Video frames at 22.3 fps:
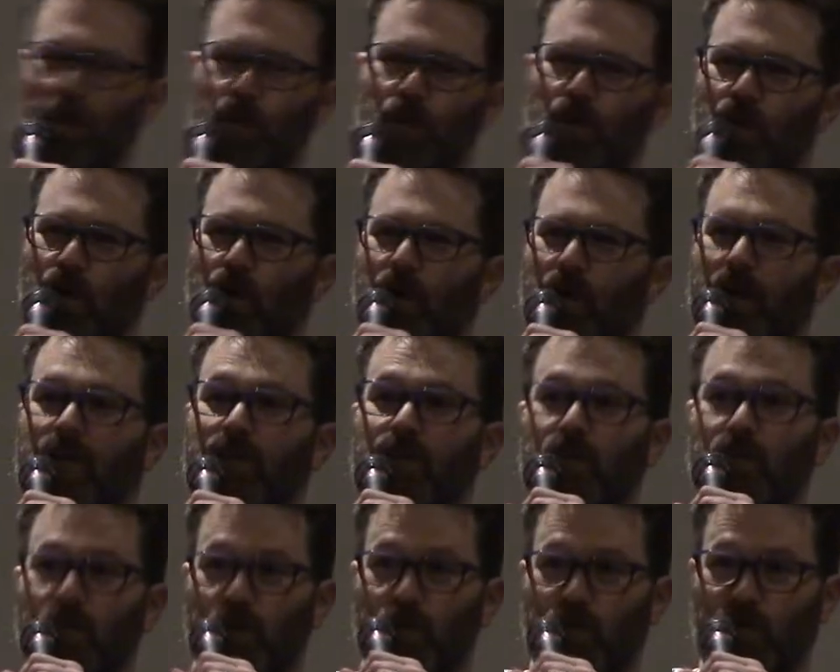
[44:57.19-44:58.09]
you, okay,
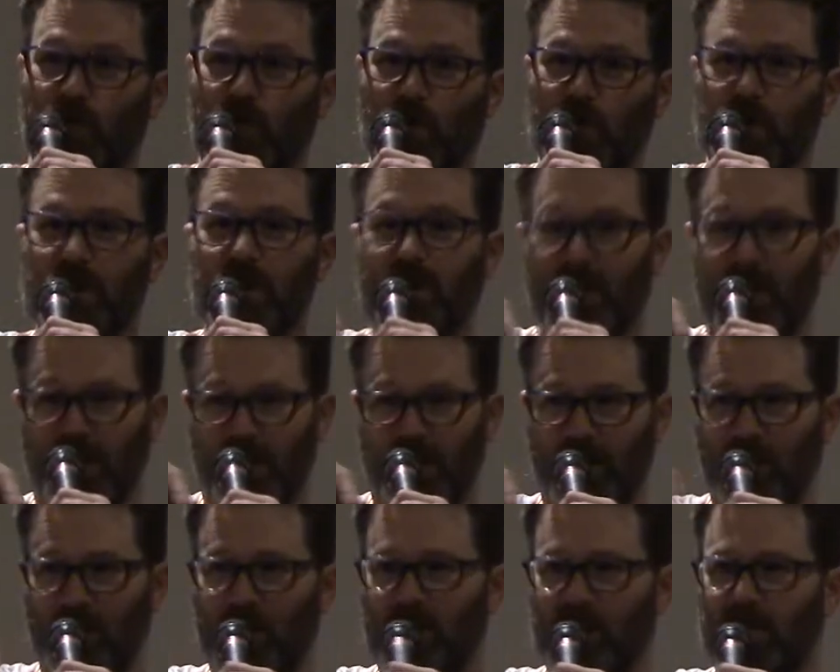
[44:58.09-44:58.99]
so you first and then
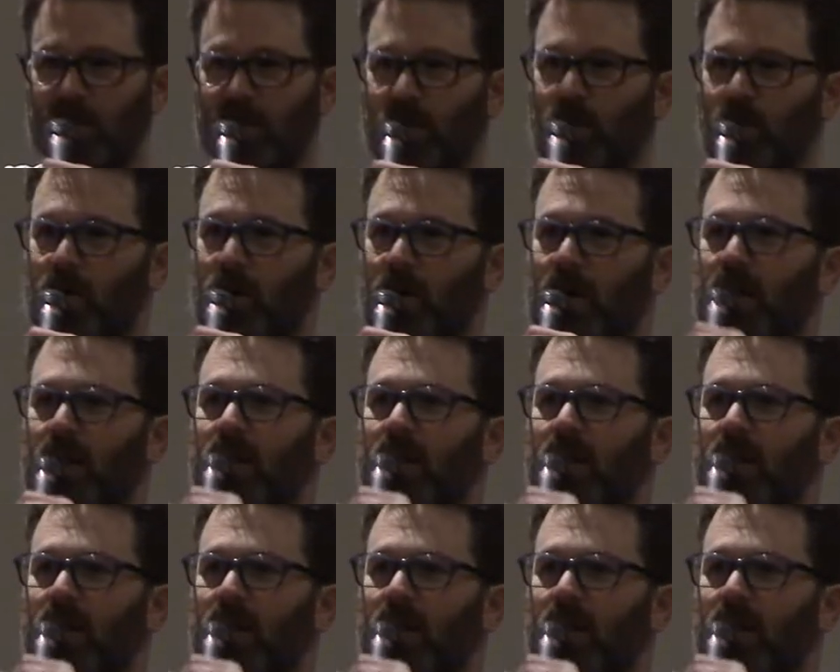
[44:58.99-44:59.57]
I'll come back to you. Okay,